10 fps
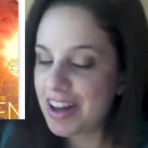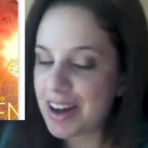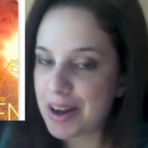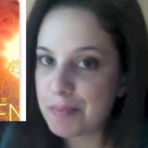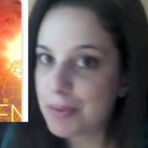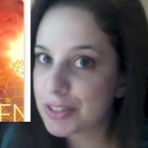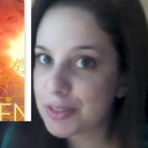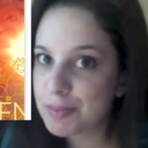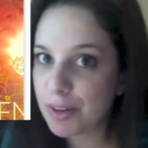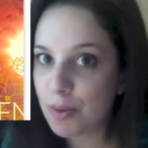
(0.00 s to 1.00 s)
Perks
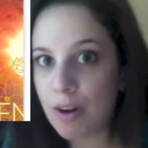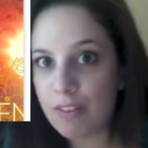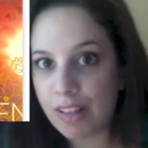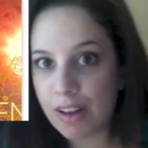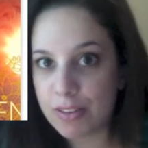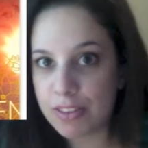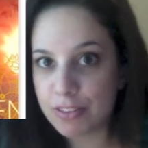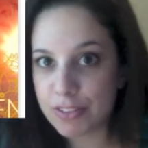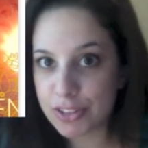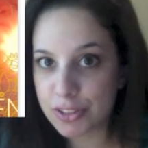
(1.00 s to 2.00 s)
of Being a Wallflower, the
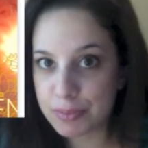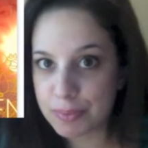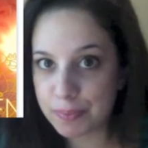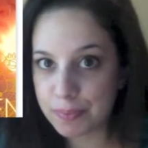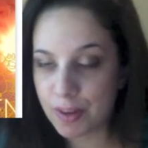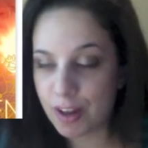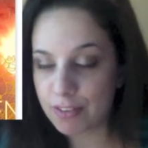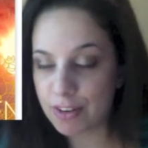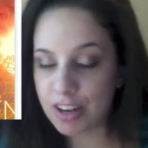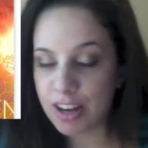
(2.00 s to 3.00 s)
original
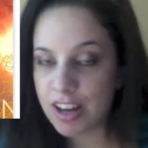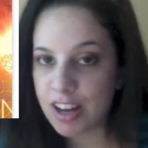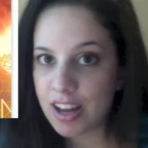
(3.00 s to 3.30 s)
cover,